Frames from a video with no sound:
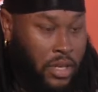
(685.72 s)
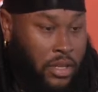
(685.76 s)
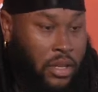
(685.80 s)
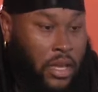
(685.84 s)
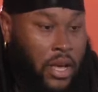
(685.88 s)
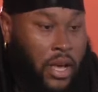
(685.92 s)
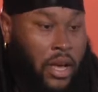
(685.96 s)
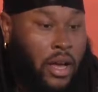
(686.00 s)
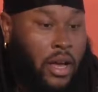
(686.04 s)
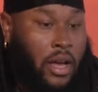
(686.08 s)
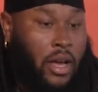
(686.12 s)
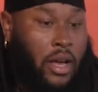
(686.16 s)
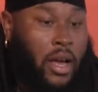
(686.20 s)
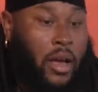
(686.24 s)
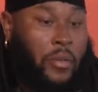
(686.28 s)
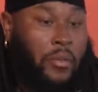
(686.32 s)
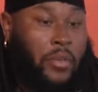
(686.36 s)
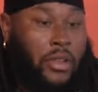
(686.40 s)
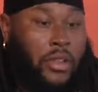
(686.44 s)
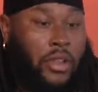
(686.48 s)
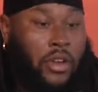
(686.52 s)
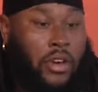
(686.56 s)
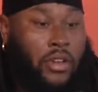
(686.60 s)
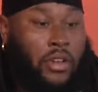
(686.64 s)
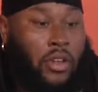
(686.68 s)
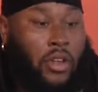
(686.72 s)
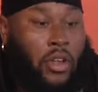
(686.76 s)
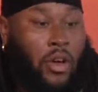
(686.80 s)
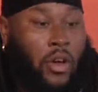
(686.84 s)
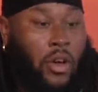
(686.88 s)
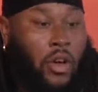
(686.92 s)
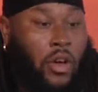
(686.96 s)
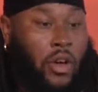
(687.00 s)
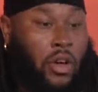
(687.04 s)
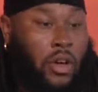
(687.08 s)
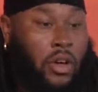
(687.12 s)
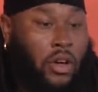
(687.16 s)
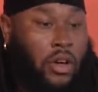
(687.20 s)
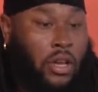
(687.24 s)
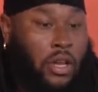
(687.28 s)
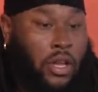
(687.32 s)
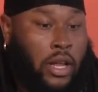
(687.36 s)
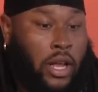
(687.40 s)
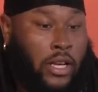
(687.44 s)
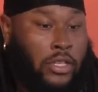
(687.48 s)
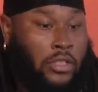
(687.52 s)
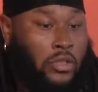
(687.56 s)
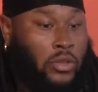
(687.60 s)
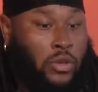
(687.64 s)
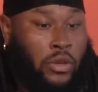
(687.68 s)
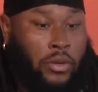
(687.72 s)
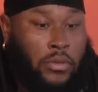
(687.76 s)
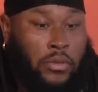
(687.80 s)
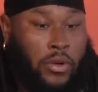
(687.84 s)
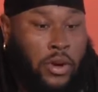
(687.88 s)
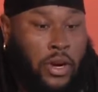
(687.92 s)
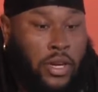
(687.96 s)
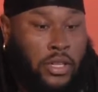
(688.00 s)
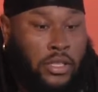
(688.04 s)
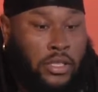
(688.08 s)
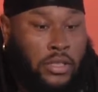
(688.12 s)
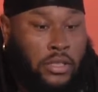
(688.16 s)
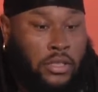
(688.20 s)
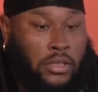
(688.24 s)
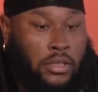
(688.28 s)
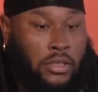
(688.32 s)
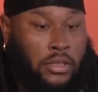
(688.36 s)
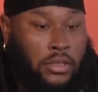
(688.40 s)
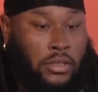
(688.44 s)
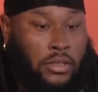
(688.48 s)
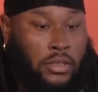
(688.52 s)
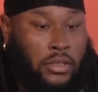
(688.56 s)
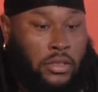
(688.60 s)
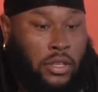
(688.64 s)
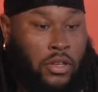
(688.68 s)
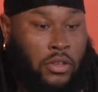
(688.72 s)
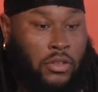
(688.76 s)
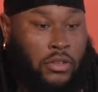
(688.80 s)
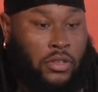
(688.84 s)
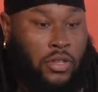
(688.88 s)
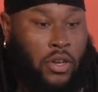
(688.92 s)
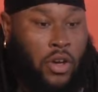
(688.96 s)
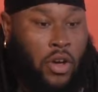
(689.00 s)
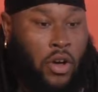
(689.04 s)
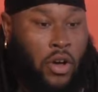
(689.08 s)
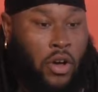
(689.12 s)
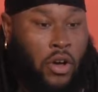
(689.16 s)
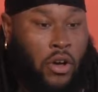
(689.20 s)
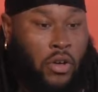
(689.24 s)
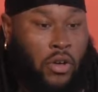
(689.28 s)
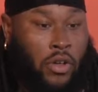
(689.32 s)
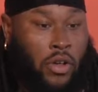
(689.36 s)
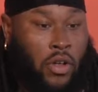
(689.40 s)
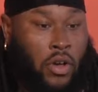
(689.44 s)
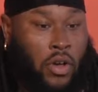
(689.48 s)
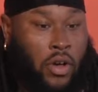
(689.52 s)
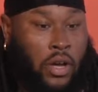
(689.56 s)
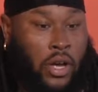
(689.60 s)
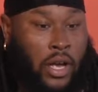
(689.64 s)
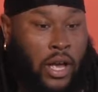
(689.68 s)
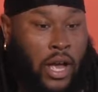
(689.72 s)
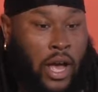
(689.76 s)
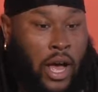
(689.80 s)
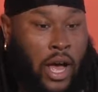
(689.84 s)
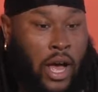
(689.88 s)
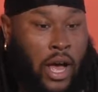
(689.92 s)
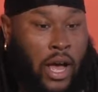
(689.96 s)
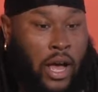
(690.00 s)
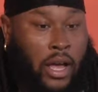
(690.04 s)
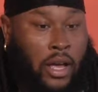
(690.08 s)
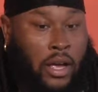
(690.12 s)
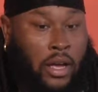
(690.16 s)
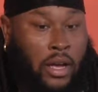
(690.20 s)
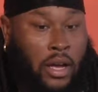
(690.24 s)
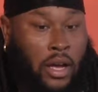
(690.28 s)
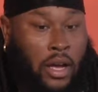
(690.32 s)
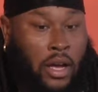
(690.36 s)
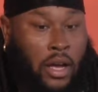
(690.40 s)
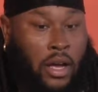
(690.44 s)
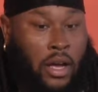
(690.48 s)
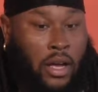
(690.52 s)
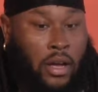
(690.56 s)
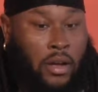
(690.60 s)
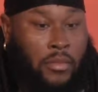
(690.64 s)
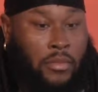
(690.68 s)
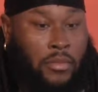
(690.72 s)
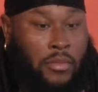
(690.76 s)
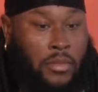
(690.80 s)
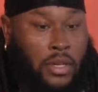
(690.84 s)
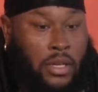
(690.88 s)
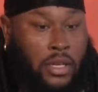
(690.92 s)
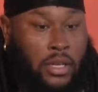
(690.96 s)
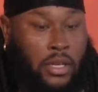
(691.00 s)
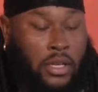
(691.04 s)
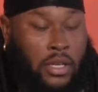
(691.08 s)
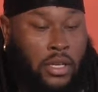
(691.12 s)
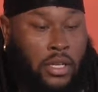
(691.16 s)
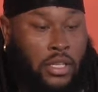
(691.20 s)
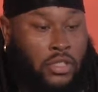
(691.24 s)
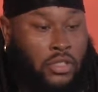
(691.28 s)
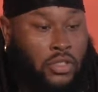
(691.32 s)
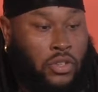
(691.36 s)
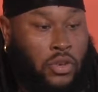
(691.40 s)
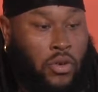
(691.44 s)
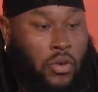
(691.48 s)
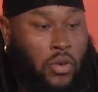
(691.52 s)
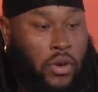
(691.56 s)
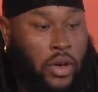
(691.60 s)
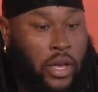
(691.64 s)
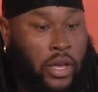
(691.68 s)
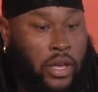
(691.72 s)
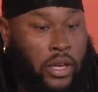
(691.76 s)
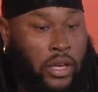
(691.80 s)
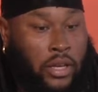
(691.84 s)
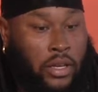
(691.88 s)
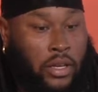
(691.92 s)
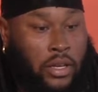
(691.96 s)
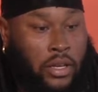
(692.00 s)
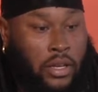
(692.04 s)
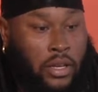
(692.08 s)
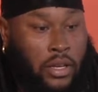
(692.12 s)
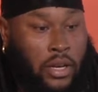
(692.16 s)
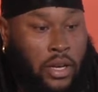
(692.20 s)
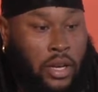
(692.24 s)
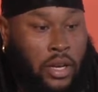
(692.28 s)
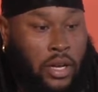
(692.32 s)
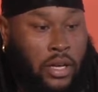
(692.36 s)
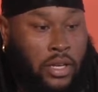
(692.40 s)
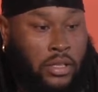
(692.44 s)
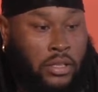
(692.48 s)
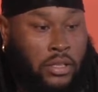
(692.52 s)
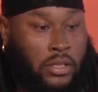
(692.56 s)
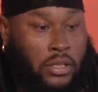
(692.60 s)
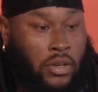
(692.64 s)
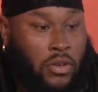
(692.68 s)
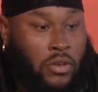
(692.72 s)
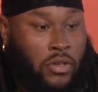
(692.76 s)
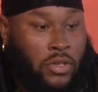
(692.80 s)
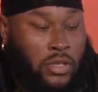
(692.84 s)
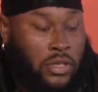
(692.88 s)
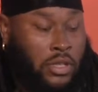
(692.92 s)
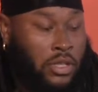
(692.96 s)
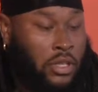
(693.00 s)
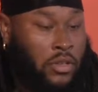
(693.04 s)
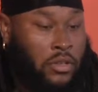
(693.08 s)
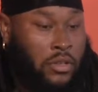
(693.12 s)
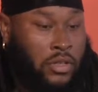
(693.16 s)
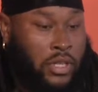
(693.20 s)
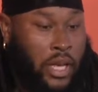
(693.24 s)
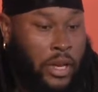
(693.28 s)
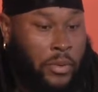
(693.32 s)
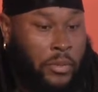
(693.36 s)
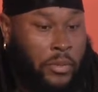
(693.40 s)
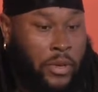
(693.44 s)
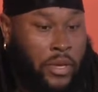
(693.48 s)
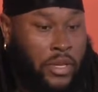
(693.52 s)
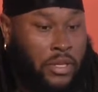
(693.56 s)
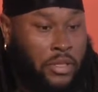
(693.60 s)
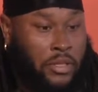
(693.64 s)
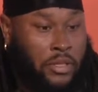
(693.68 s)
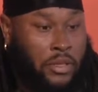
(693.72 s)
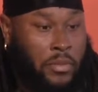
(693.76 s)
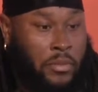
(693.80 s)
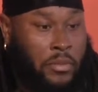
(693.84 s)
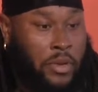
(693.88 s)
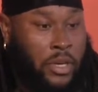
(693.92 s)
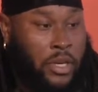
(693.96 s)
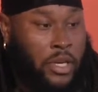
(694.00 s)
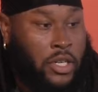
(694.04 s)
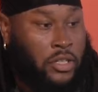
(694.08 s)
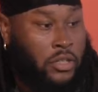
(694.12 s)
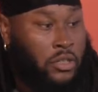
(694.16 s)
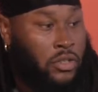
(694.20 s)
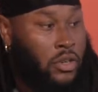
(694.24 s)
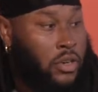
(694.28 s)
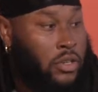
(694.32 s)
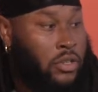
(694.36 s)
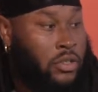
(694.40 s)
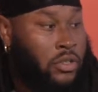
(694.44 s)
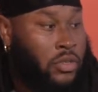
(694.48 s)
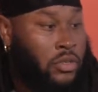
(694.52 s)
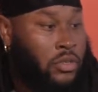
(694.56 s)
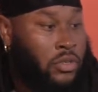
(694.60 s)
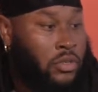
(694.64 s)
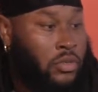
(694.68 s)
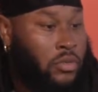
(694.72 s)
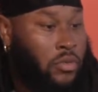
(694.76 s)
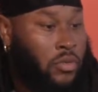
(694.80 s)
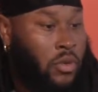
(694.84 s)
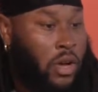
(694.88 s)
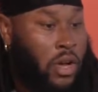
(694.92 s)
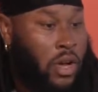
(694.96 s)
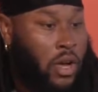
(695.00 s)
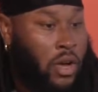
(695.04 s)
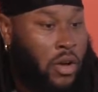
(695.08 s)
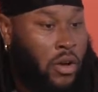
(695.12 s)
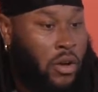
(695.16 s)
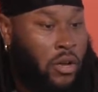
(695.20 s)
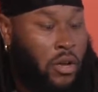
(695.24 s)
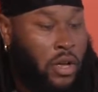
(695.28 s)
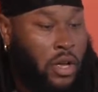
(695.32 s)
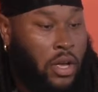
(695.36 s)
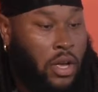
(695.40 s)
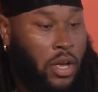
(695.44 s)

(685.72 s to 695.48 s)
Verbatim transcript: Yeah, I mean they're long. Like Jordan Burch, he's a you know tall, long guy. Um, he's quick. Uh, so you know Zacch Pickens is a big, strong dude as well.